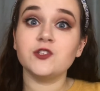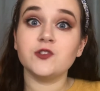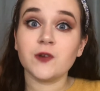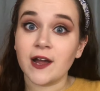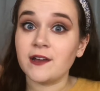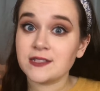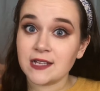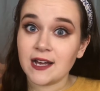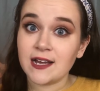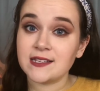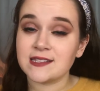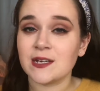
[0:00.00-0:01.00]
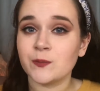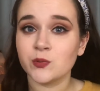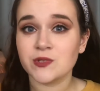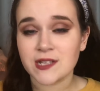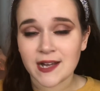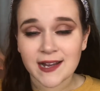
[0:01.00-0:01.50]
trial sized,
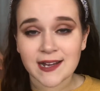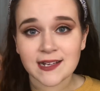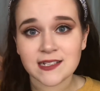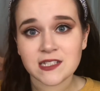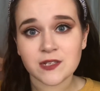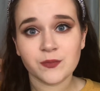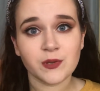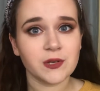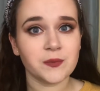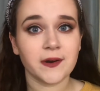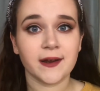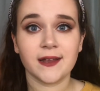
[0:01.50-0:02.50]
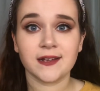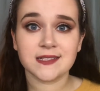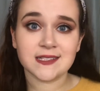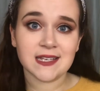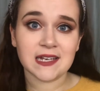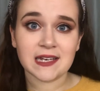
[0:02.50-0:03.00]
sample sized beauty
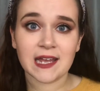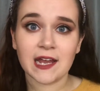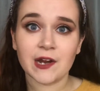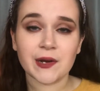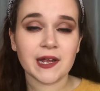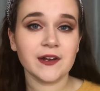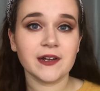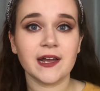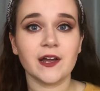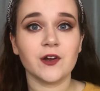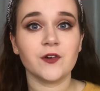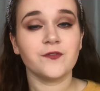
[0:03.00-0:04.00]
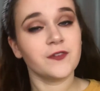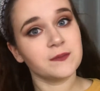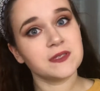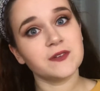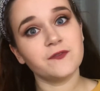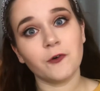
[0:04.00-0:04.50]
products, skincare, hair care from
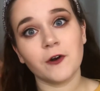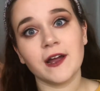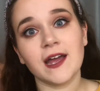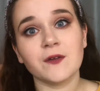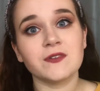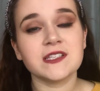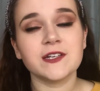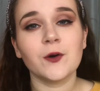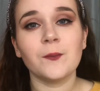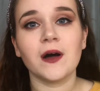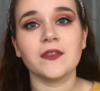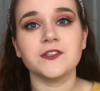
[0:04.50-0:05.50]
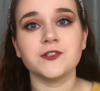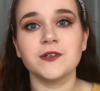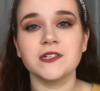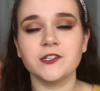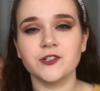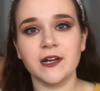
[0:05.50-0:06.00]
Sephora every single month, so you
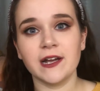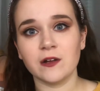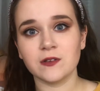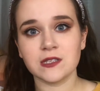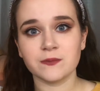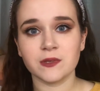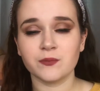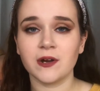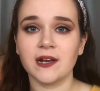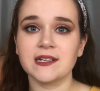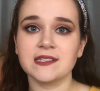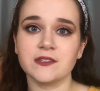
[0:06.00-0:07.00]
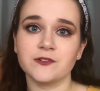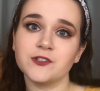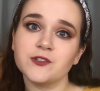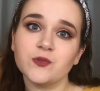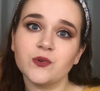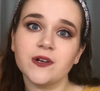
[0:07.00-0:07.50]
get to try out some of the products in their
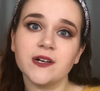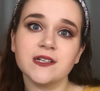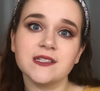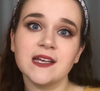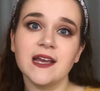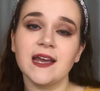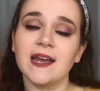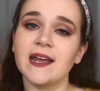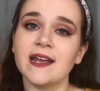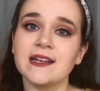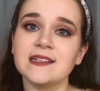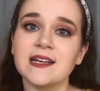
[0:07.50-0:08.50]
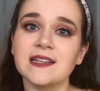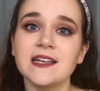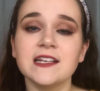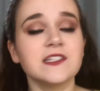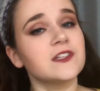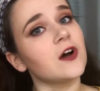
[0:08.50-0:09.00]
stores, and I
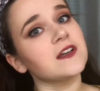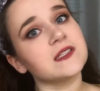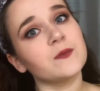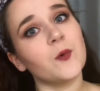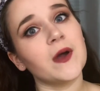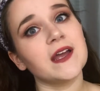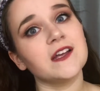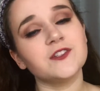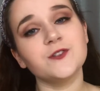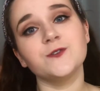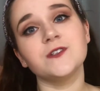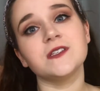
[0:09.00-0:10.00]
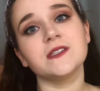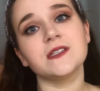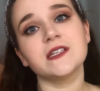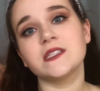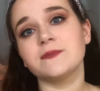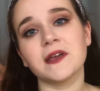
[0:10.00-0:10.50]
think it's an awesome way to just
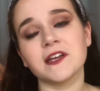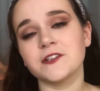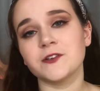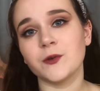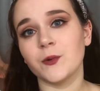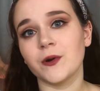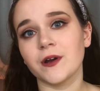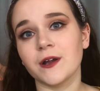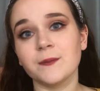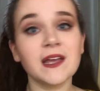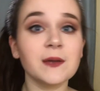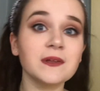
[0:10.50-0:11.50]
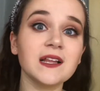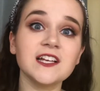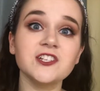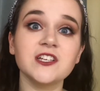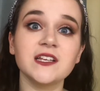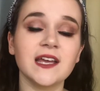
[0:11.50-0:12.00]
expand your makeup
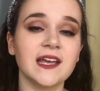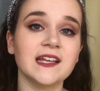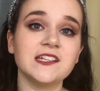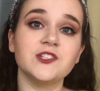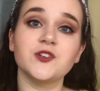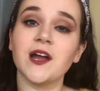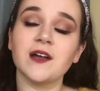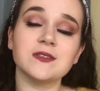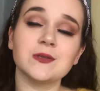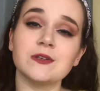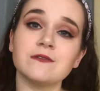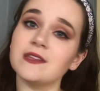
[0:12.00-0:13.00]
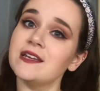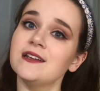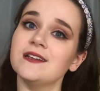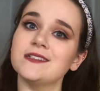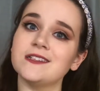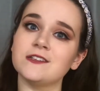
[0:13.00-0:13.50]
collection and get to try out some new
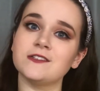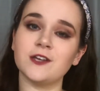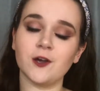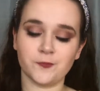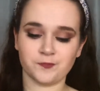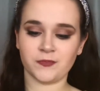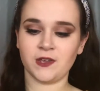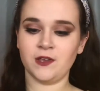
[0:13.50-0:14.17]
things. So